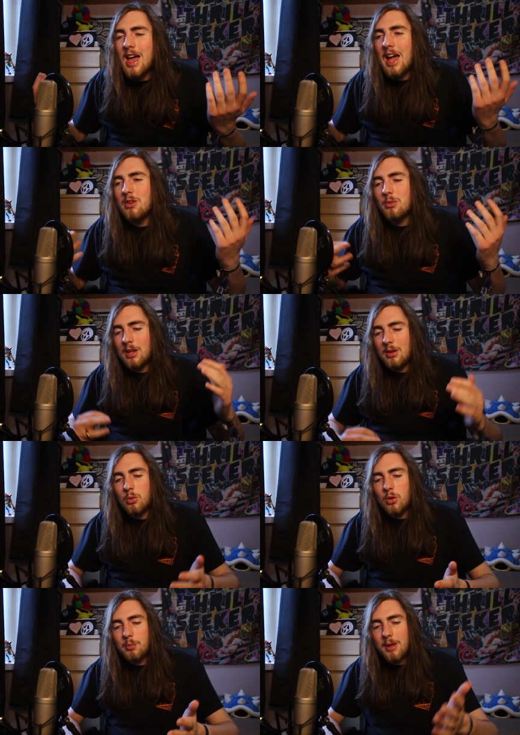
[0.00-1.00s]
And we
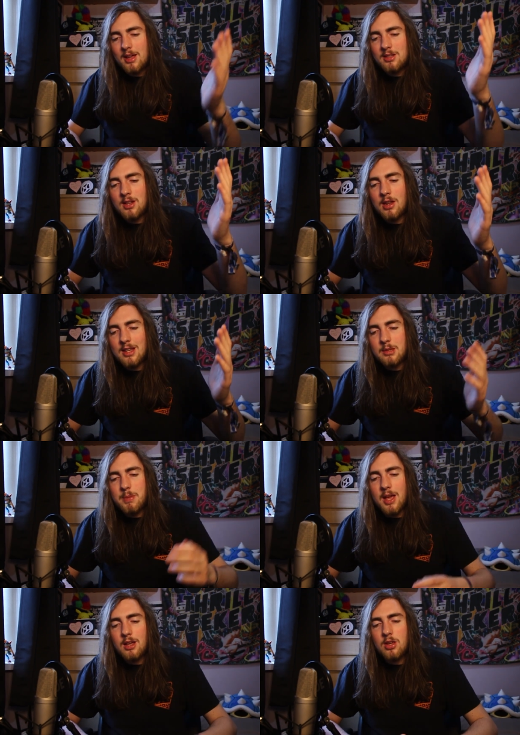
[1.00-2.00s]
walked past this
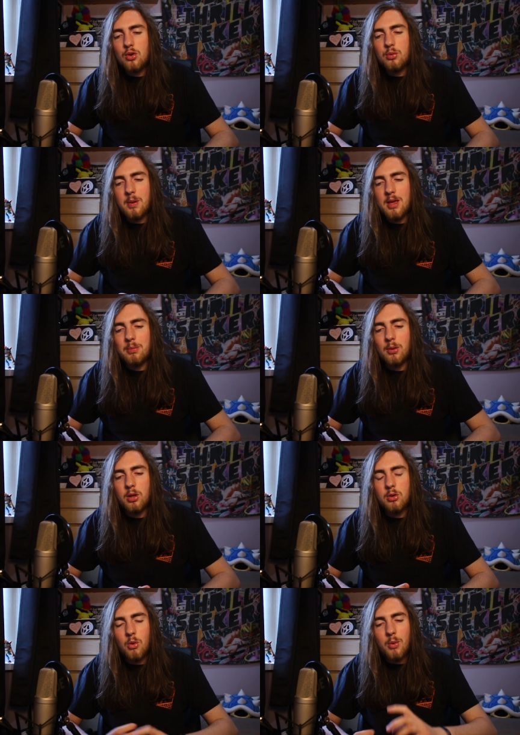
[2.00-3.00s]
big queue of people
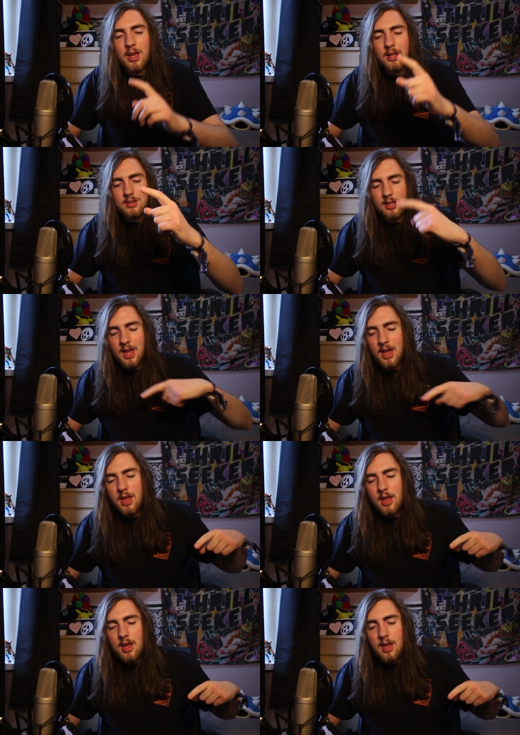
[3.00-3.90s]
who were waiting to get